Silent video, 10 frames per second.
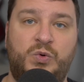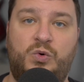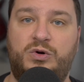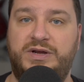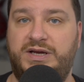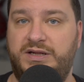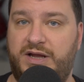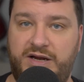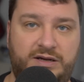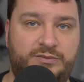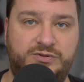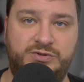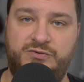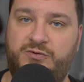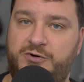or it can line double
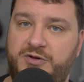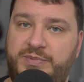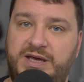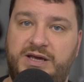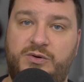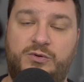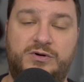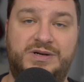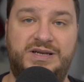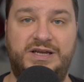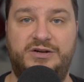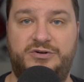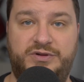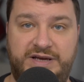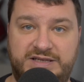240p or
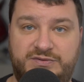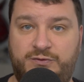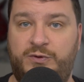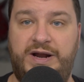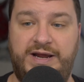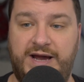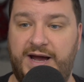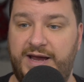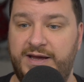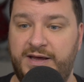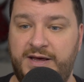deinterlace 480i.